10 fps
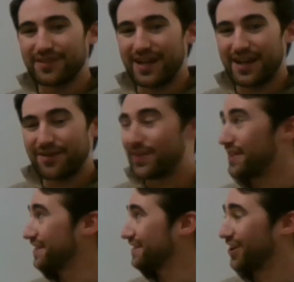
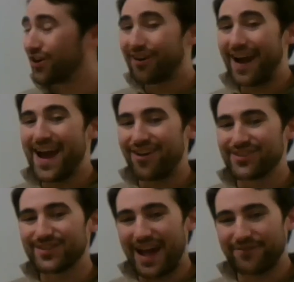that these occur at,
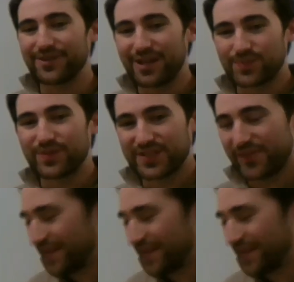also have a specific